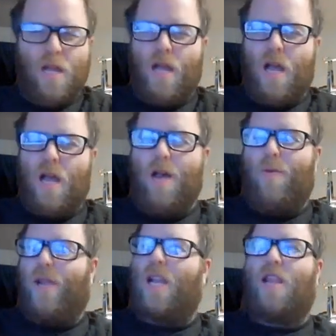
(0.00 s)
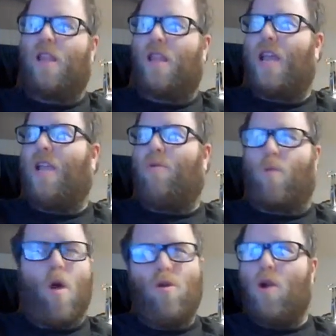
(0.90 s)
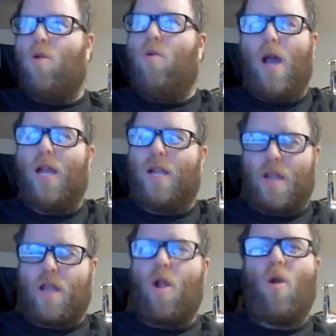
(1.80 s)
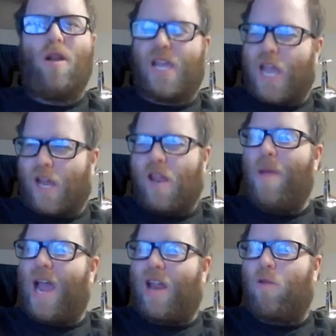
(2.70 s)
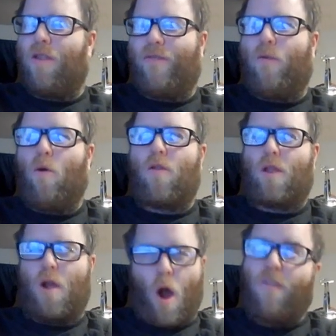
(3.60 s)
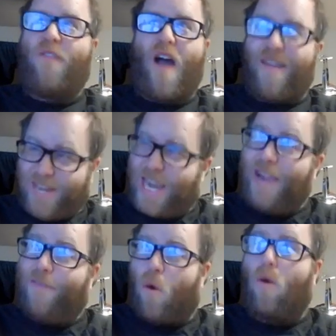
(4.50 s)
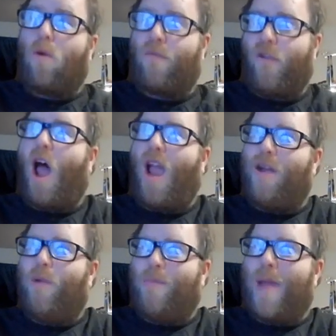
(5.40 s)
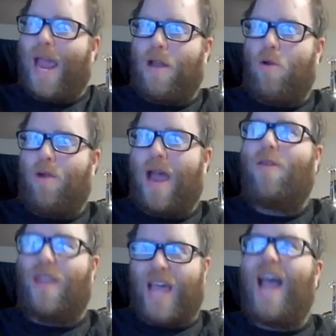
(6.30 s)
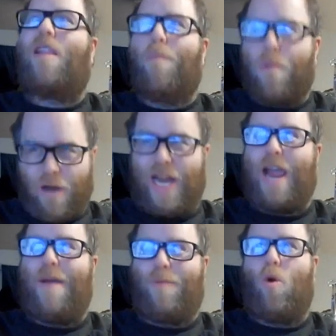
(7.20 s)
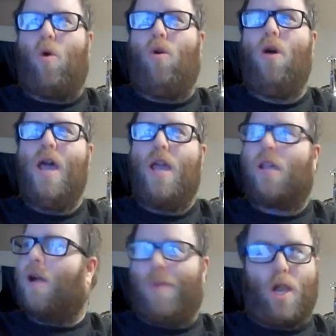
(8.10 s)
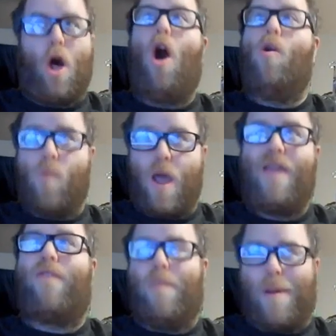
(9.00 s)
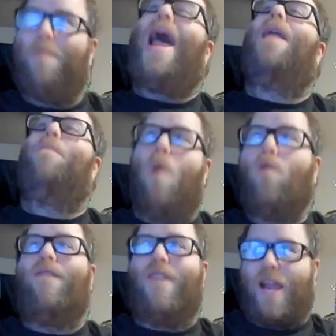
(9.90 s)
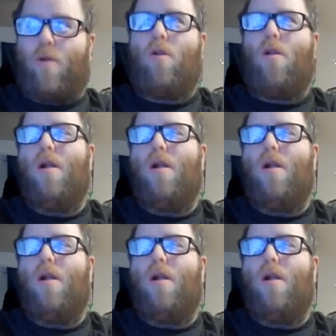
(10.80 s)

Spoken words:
Oh, we get to see Grogu starting to kick some ass with the Force. R5-D4 flying with Mando now. That's pretty damn cool. Come a long way from a bad motivator.